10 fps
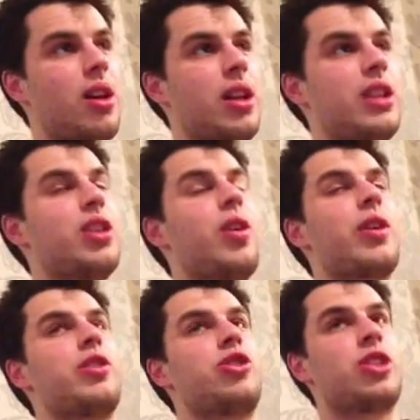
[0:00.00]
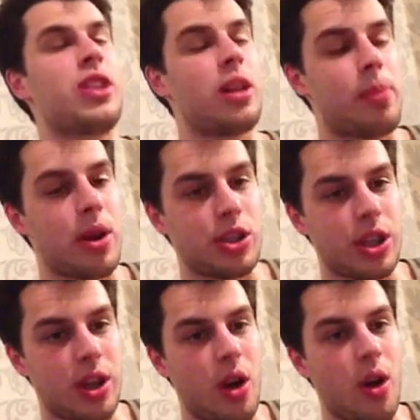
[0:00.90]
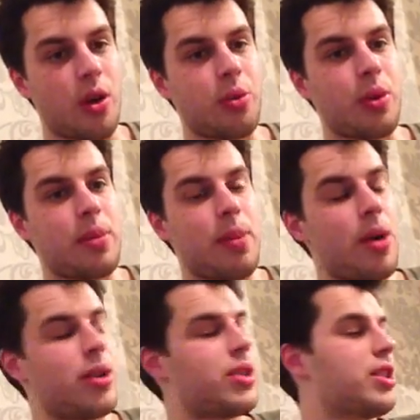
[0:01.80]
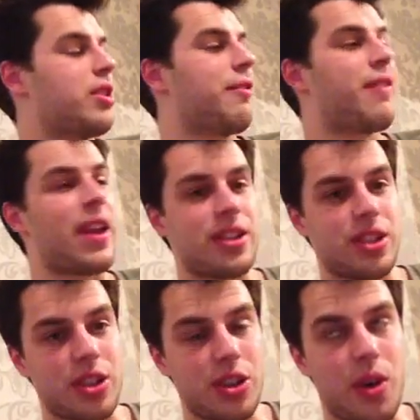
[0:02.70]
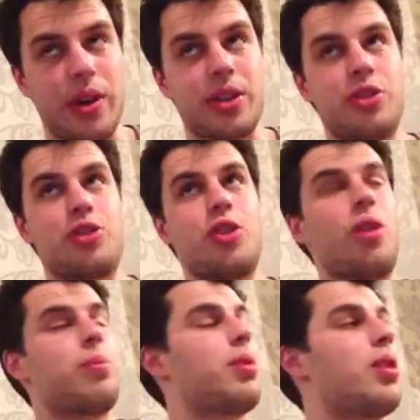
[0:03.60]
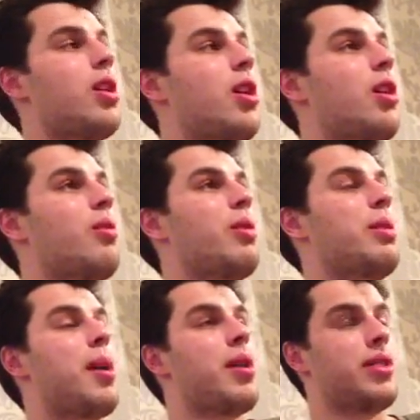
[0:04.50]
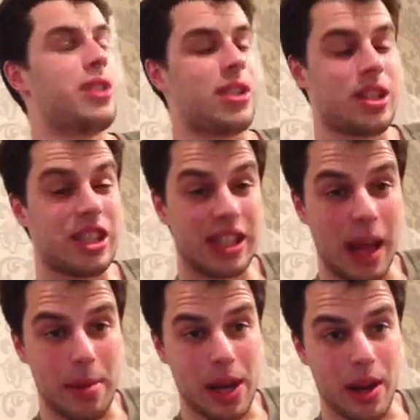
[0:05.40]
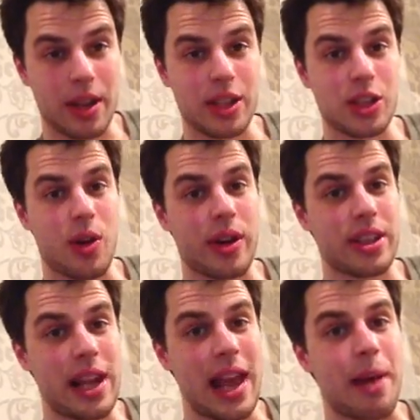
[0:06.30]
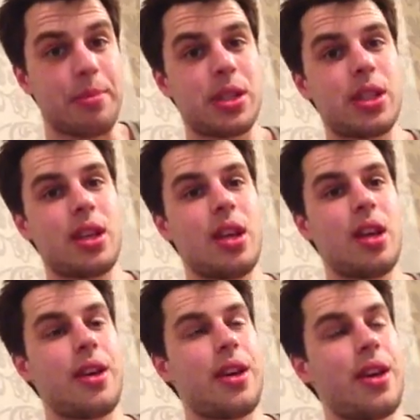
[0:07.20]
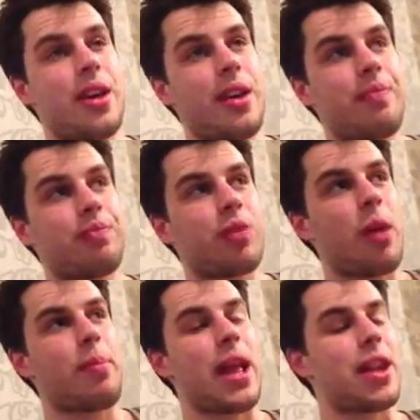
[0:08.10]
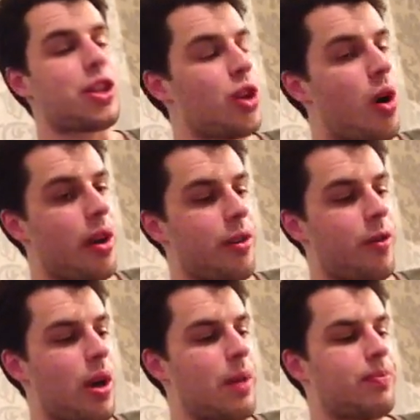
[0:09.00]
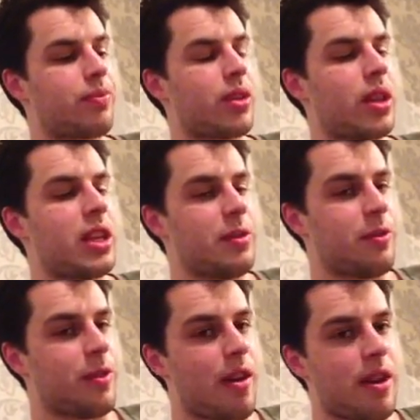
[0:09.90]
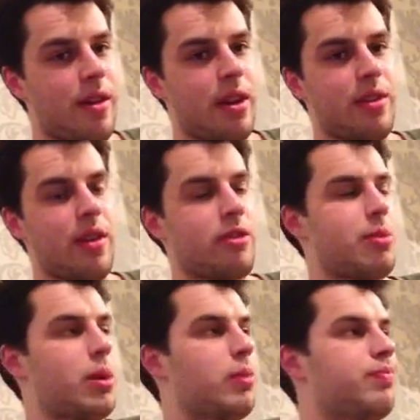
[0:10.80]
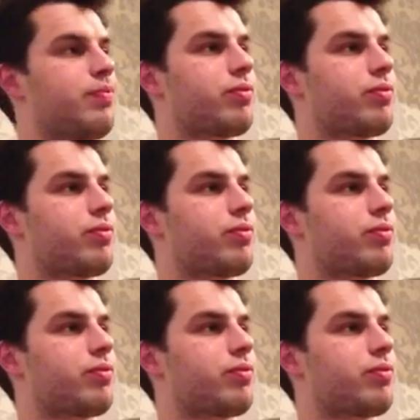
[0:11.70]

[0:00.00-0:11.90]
He's a guy who's still punching hard when opponents' defence are starting to drop, when opponents' stamina is starting to lapse. But at the start of the fight, he's very, very vulnerable.